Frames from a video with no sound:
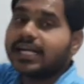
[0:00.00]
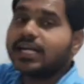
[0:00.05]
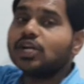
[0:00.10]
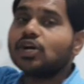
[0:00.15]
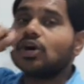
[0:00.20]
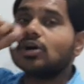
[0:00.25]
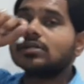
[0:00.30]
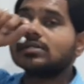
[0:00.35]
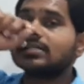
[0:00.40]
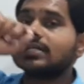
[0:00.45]

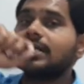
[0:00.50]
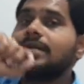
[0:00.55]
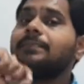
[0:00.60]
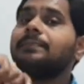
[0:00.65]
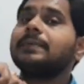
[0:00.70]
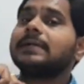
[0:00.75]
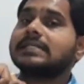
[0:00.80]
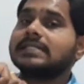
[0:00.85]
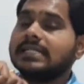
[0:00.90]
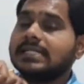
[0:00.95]
dots
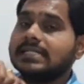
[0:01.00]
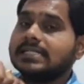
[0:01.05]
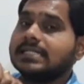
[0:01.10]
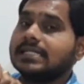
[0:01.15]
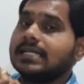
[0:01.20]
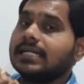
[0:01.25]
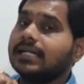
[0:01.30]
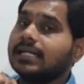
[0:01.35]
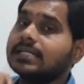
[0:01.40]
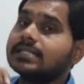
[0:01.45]
represents
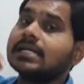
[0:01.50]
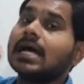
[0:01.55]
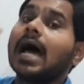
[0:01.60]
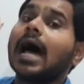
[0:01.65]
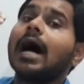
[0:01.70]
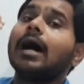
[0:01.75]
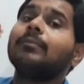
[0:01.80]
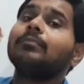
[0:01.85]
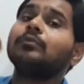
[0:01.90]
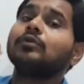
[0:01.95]
here it is
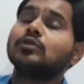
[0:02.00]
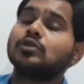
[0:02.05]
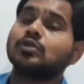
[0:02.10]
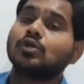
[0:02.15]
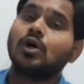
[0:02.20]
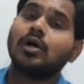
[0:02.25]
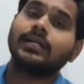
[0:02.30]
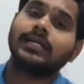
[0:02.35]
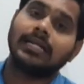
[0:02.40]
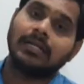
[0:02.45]
up to
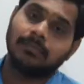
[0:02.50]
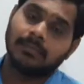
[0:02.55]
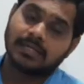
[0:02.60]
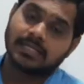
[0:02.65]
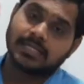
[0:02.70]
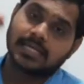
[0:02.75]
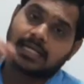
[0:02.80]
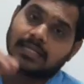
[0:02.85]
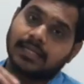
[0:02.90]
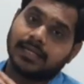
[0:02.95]
so on
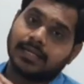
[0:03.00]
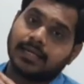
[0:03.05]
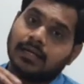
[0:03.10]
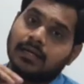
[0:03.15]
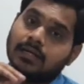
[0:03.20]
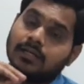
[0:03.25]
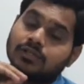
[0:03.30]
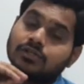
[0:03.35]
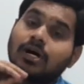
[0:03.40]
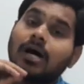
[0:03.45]
elements are
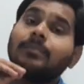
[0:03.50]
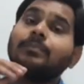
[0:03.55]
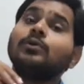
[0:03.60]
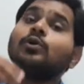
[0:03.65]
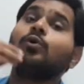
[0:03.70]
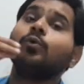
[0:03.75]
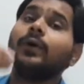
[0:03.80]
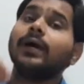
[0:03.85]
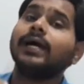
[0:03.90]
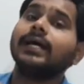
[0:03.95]
there. So up
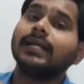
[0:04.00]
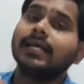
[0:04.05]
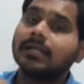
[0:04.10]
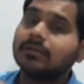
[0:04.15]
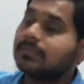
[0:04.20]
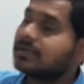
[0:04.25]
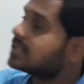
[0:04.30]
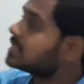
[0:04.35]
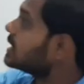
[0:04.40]
to where elements